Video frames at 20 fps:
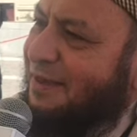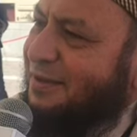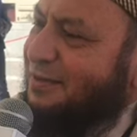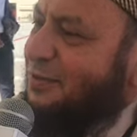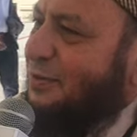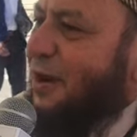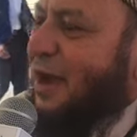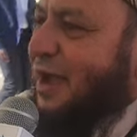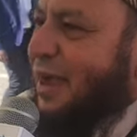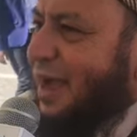
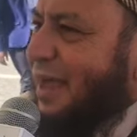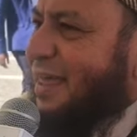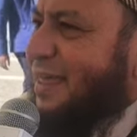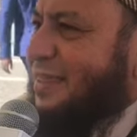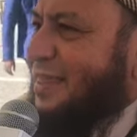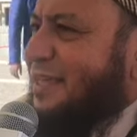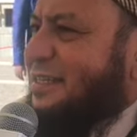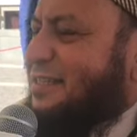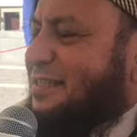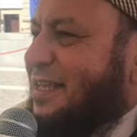So
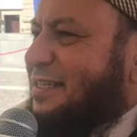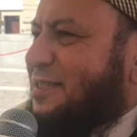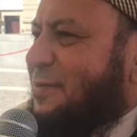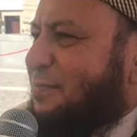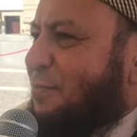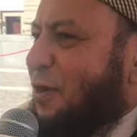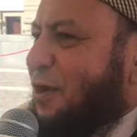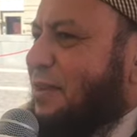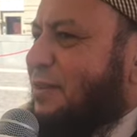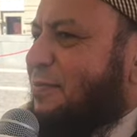that's a
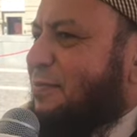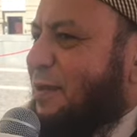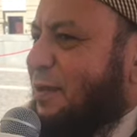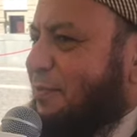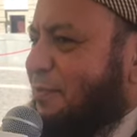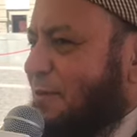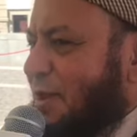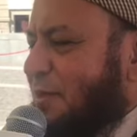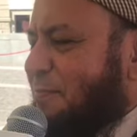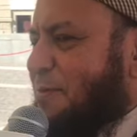point
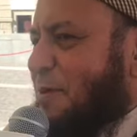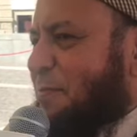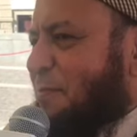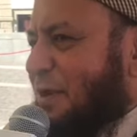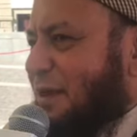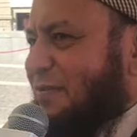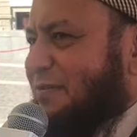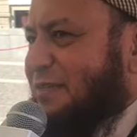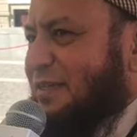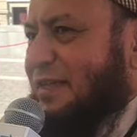where many
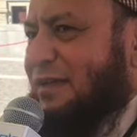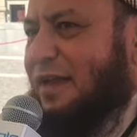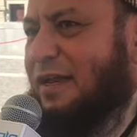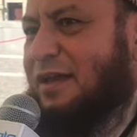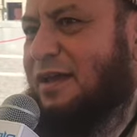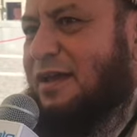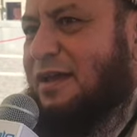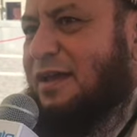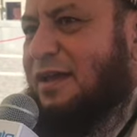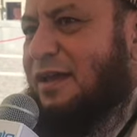people have said
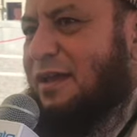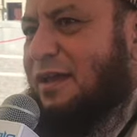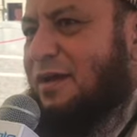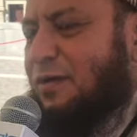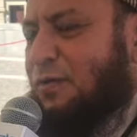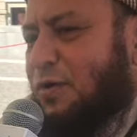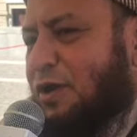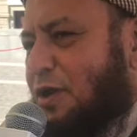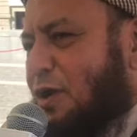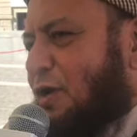that
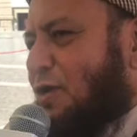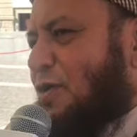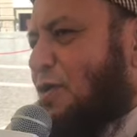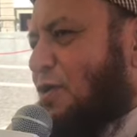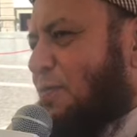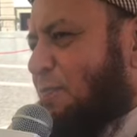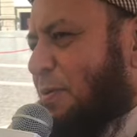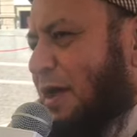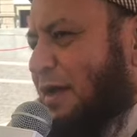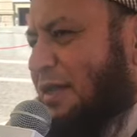we're not
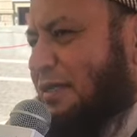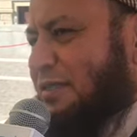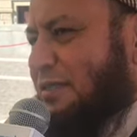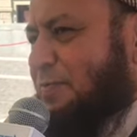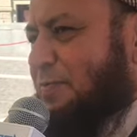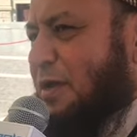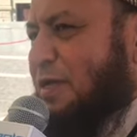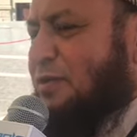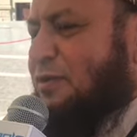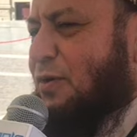going to
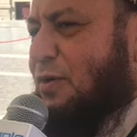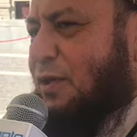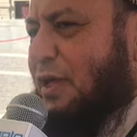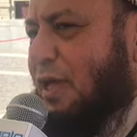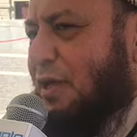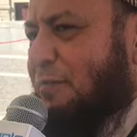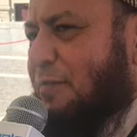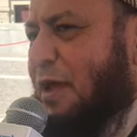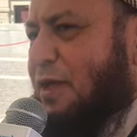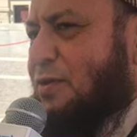participate. So
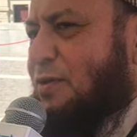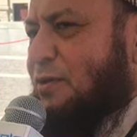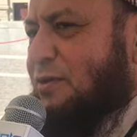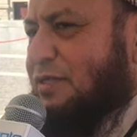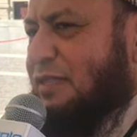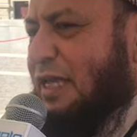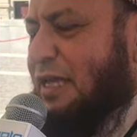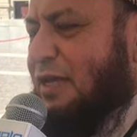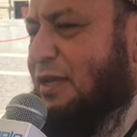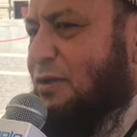okay, by you
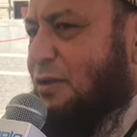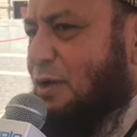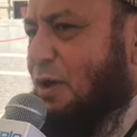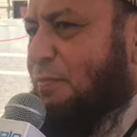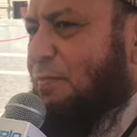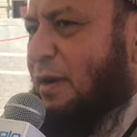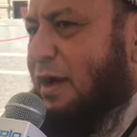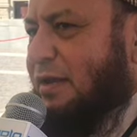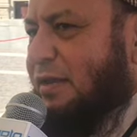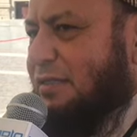saying you're
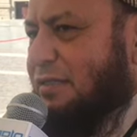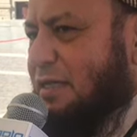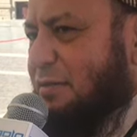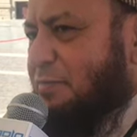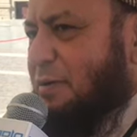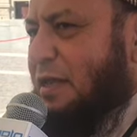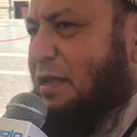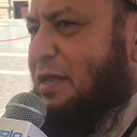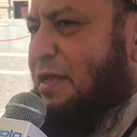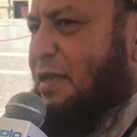not
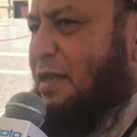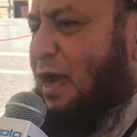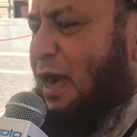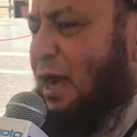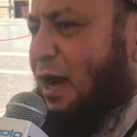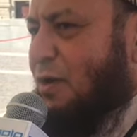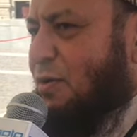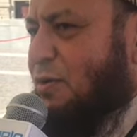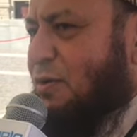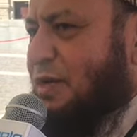participating,
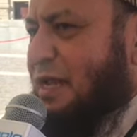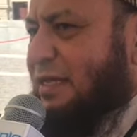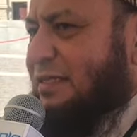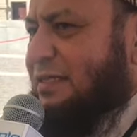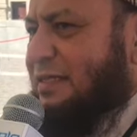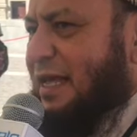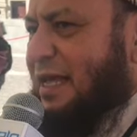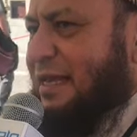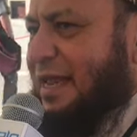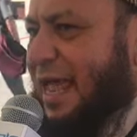how
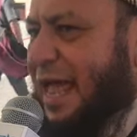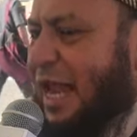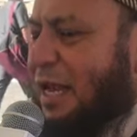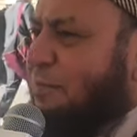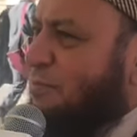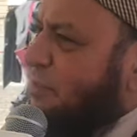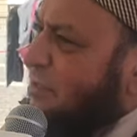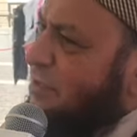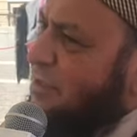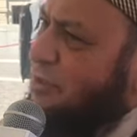does that
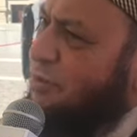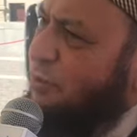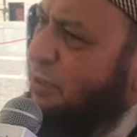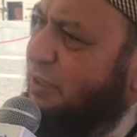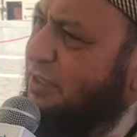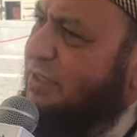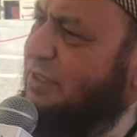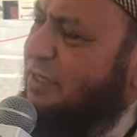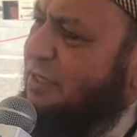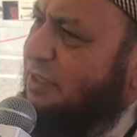help the
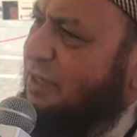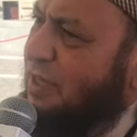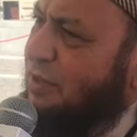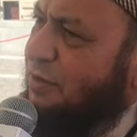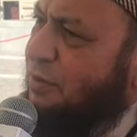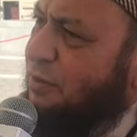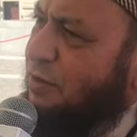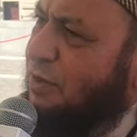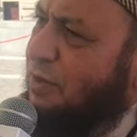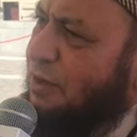situation
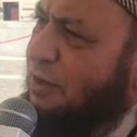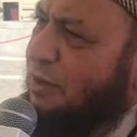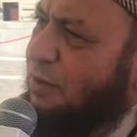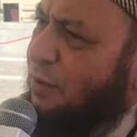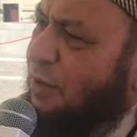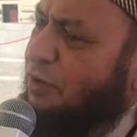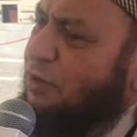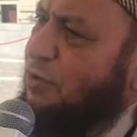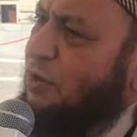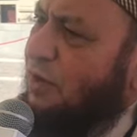
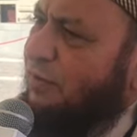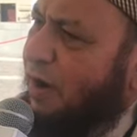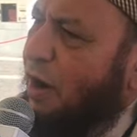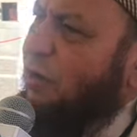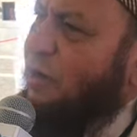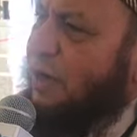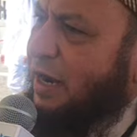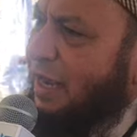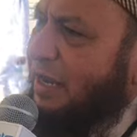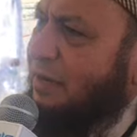that what you have
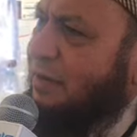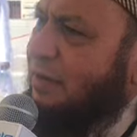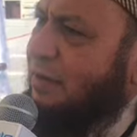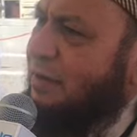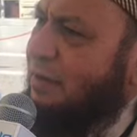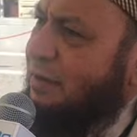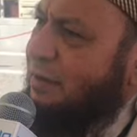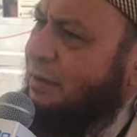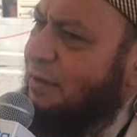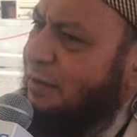outlined?
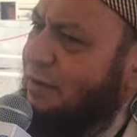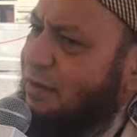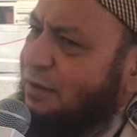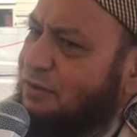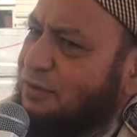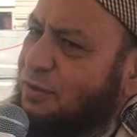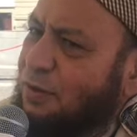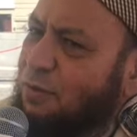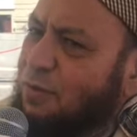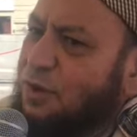
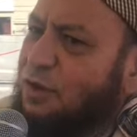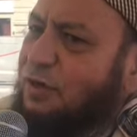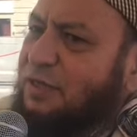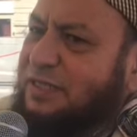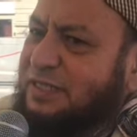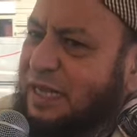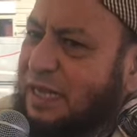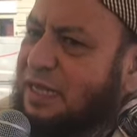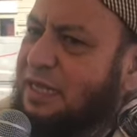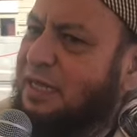So we're
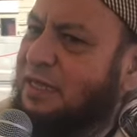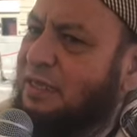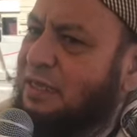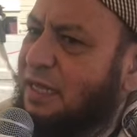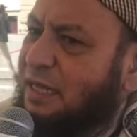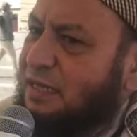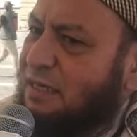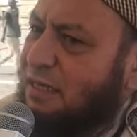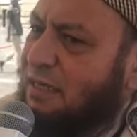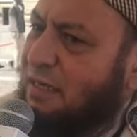not saying
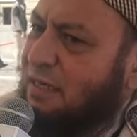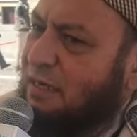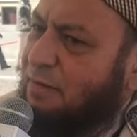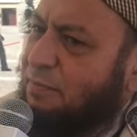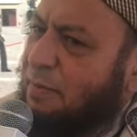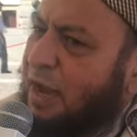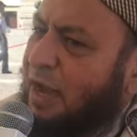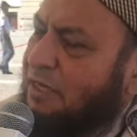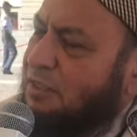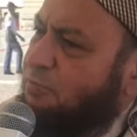that
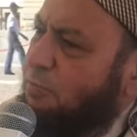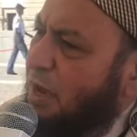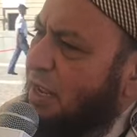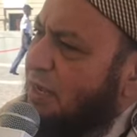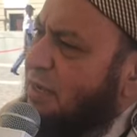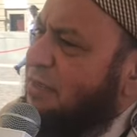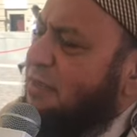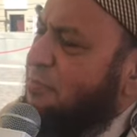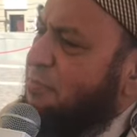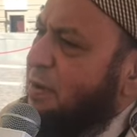by us
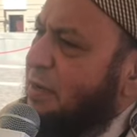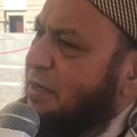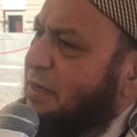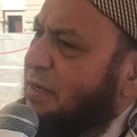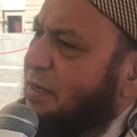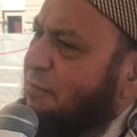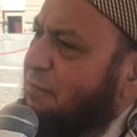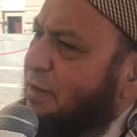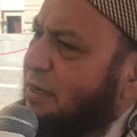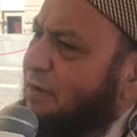
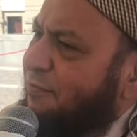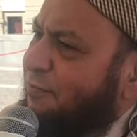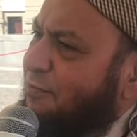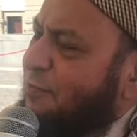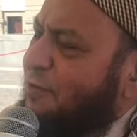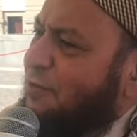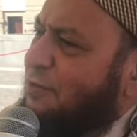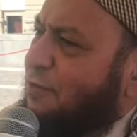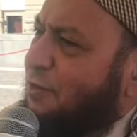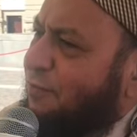participating, but of
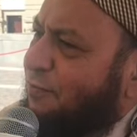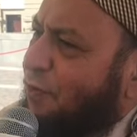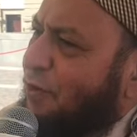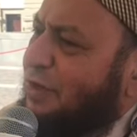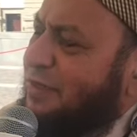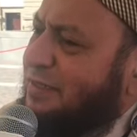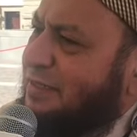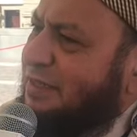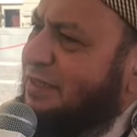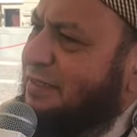course your
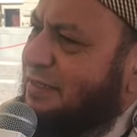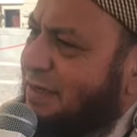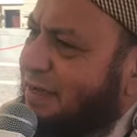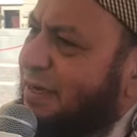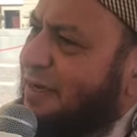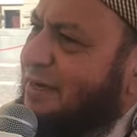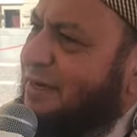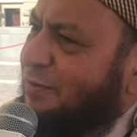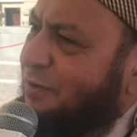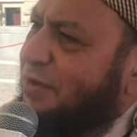voice is
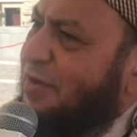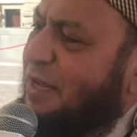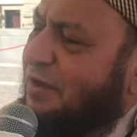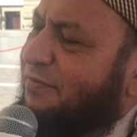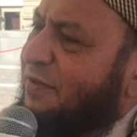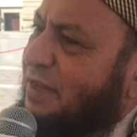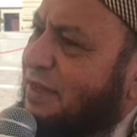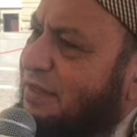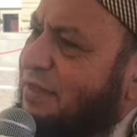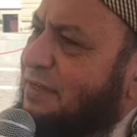heard,
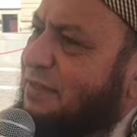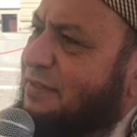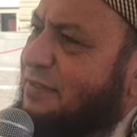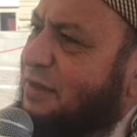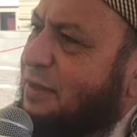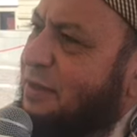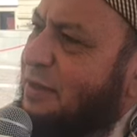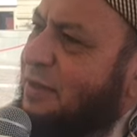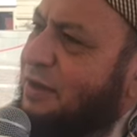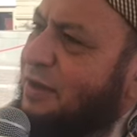whatever it is.